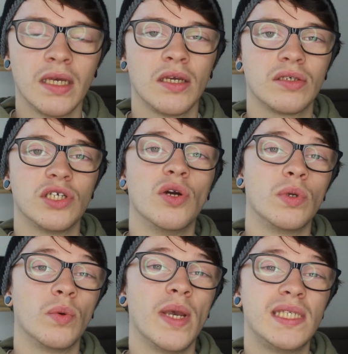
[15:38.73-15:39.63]
because you don't want
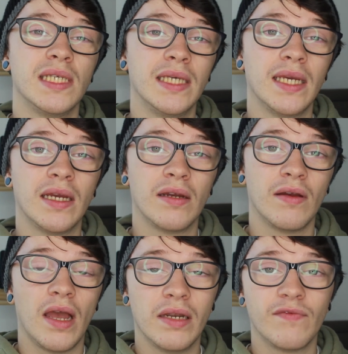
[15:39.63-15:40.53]
to waste a year
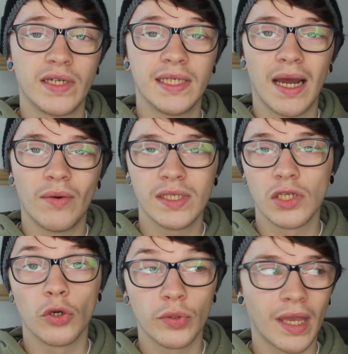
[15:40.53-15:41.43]
and finding out it's
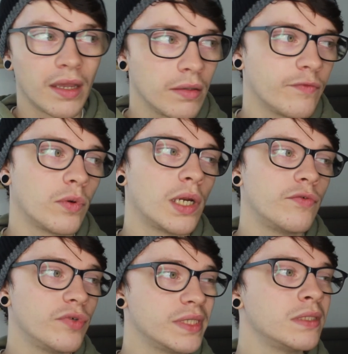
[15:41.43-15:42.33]
not okay for whatever
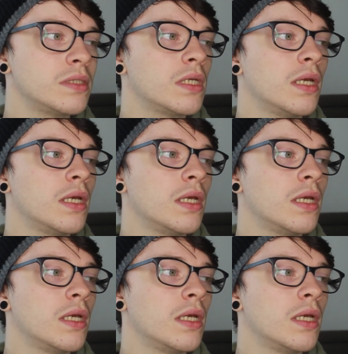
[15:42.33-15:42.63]
reasons.